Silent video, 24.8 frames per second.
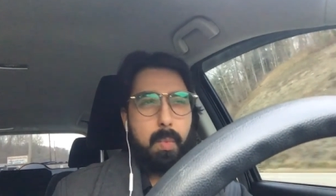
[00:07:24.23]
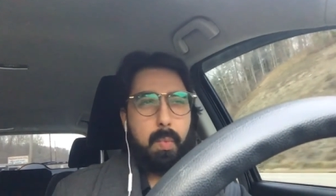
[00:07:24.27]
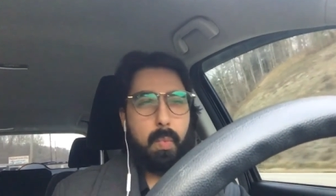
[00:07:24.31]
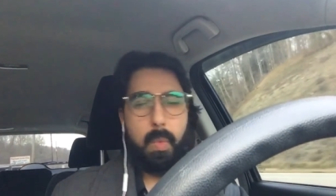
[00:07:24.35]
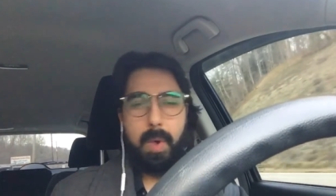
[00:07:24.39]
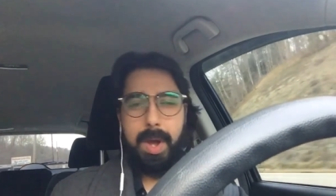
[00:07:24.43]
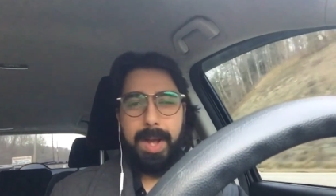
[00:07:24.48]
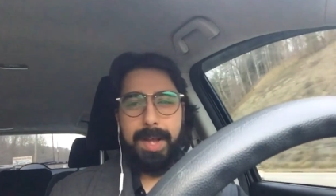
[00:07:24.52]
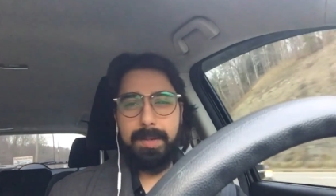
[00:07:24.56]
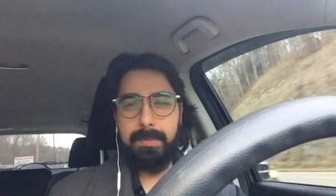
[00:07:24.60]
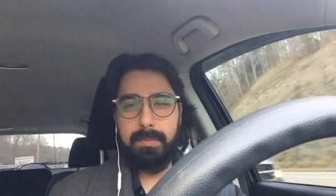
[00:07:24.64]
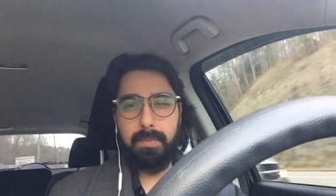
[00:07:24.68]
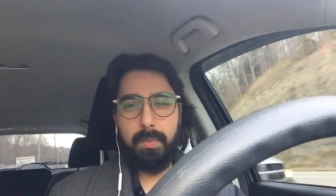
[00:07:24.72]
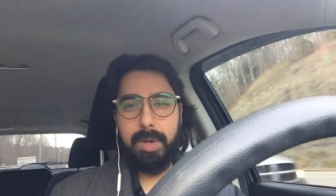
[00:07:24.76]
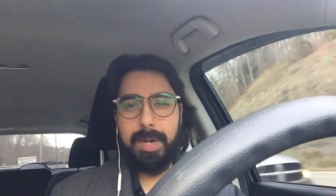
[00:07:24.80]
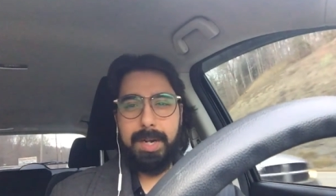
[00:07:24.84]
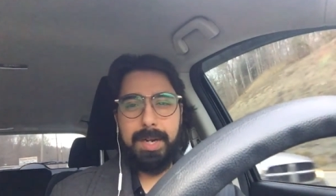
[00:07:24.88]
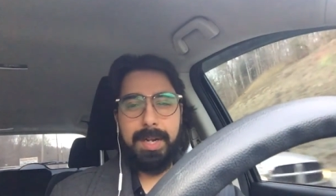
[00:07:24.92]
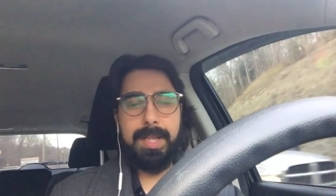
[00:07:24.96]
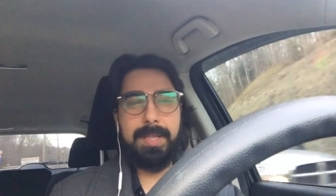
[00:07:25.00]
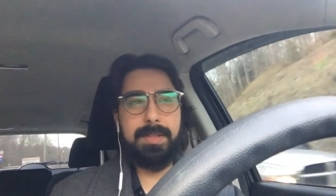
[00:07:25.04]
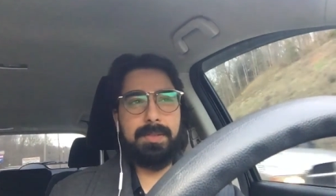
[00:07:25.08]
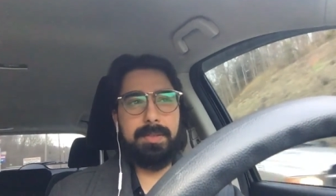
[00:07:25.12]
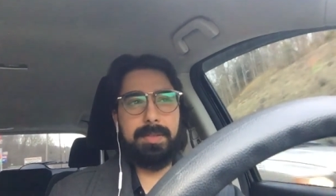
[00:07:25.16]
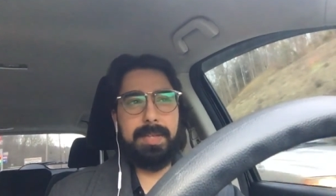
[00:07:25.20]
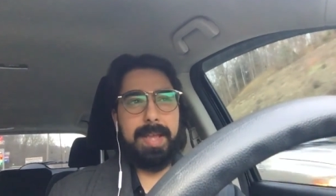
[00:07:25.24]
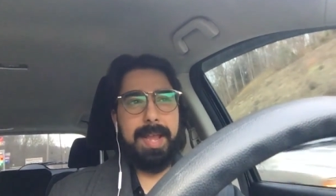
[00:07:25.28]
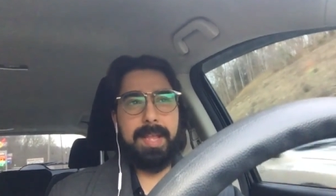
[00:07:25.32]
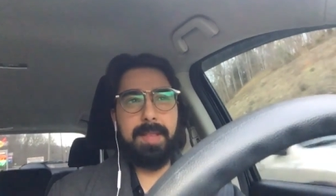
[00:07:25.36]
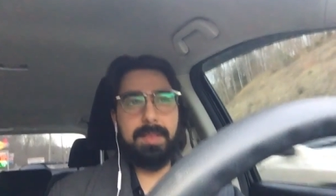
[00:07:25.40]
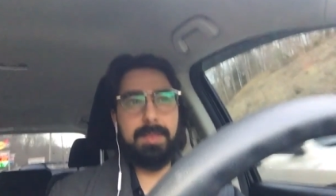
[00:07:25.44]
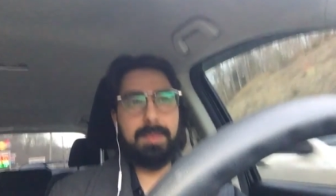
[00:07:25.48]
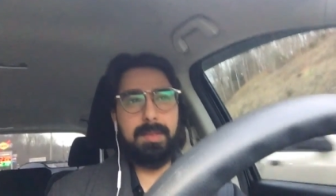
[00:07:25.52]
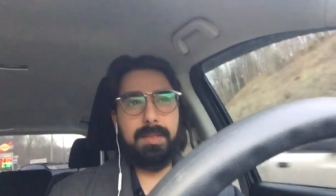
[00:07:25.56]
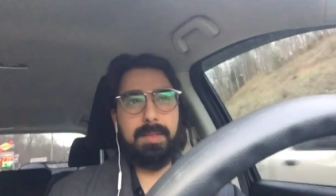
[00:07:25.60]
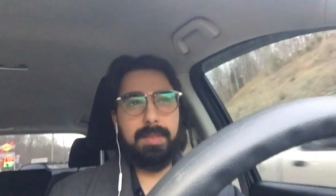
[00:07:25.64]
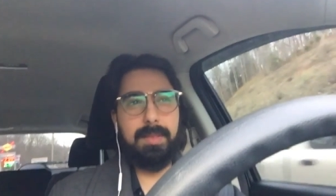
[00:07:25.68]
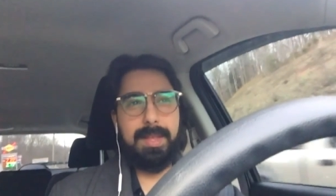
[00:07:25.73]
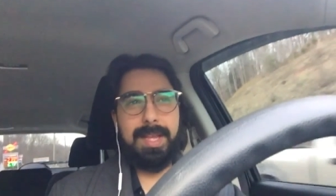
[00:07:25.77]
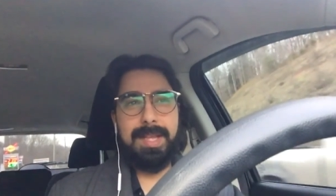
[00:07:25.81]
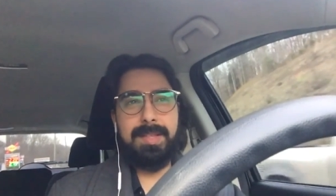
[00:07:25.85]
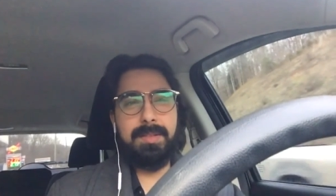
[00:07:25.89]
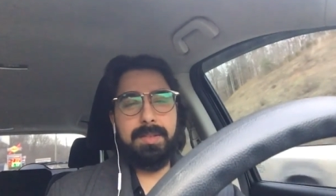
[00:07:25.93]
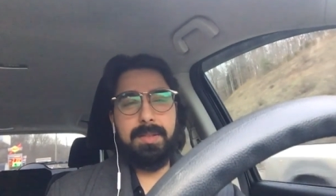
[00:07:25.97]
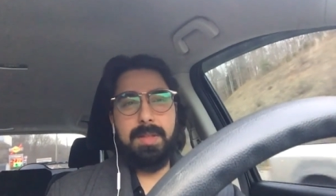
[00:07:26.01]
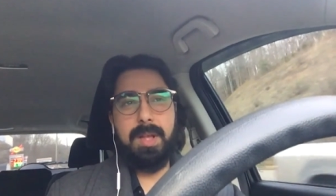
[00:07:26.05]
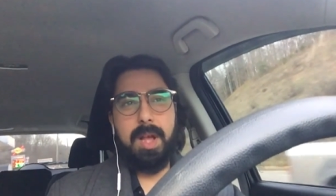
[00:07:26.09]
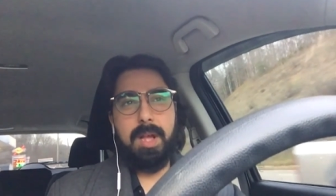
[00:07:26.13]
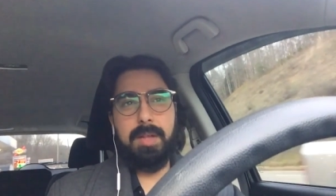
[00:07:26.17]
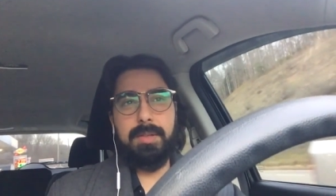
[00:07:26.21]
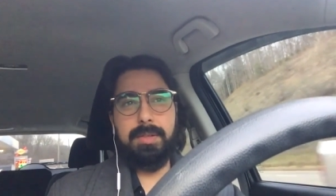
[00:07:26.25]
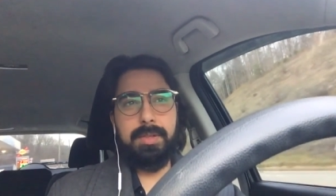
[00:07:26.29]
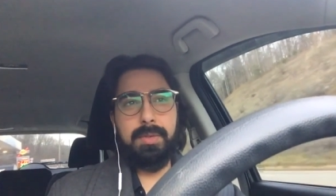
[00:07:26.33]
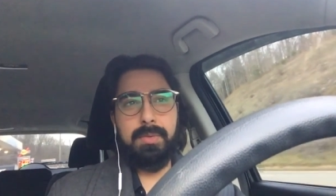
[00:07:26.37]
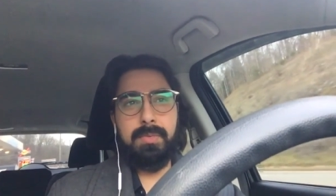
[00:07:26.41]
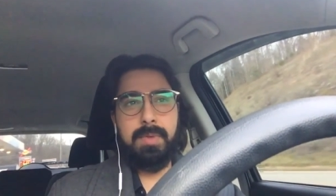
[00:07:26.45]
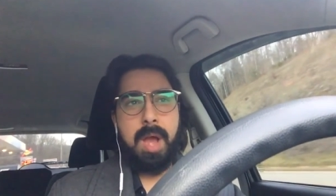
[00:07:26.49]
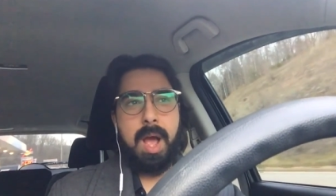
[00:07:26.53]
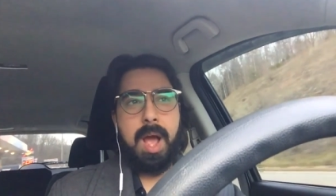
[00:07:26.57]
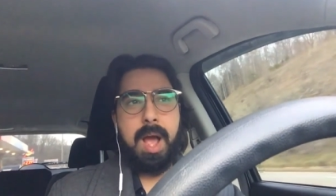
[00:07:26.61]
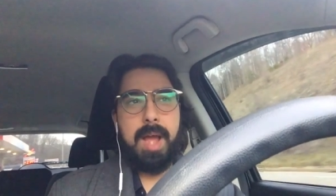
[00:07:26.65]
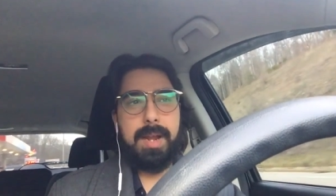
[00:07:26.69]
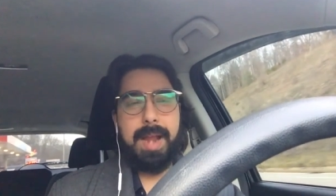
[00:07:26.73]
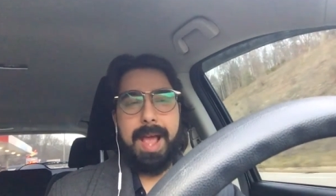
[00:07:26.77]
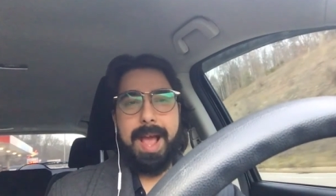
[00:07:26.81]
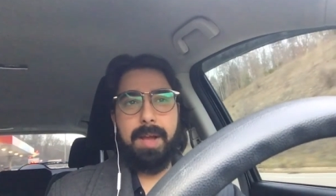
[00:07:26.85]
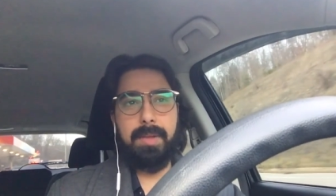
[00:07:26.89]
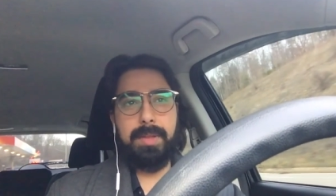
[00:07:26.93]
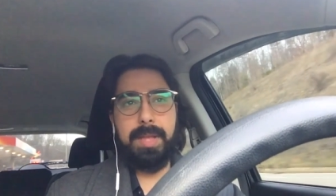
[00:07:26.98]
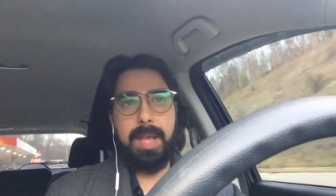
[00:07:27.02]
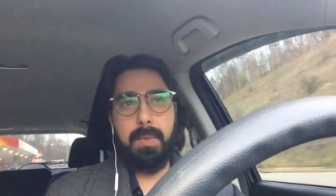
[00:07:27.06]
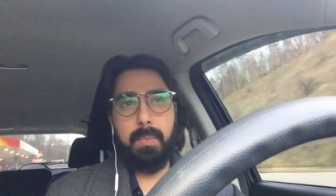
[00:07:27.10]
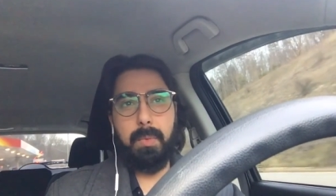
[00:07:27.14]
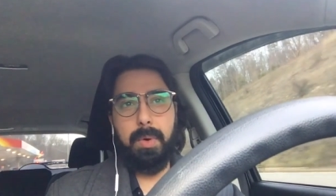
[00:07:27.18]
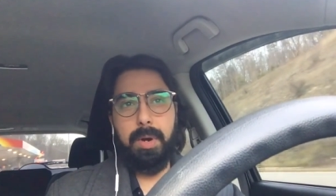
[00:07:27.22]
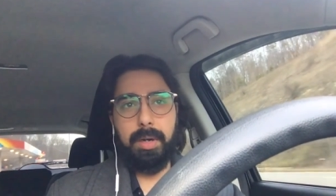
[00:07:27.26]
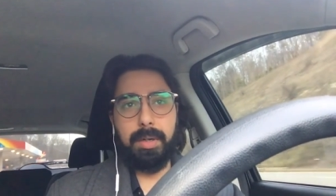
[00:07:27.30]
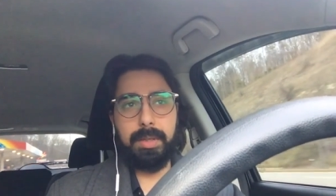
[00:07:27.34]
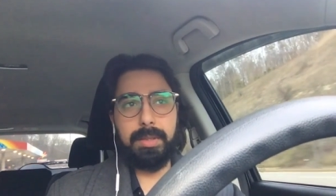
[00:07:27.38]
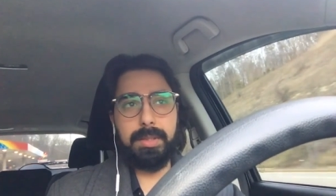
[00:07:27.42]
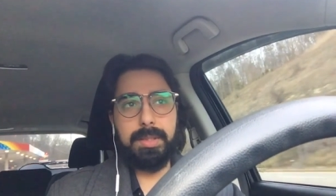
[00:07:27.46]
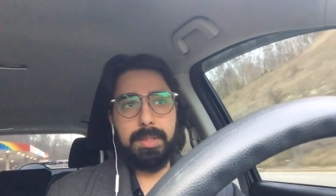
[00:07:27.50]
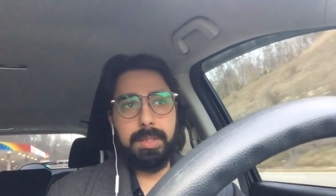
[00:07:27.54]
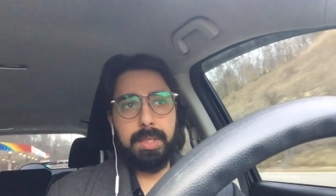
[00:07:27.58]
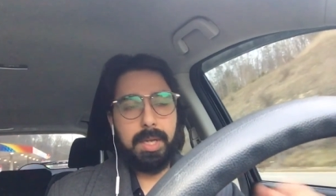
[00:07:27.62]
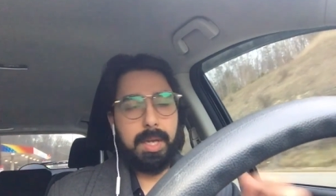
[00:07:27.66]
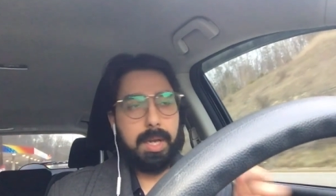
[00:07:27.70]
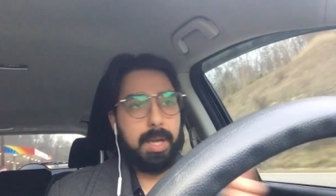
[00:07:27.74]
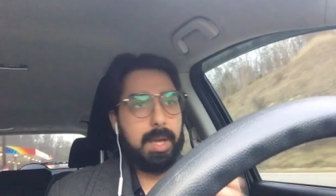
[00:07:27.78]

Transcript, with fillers: What? What an insane. That's also not how that works.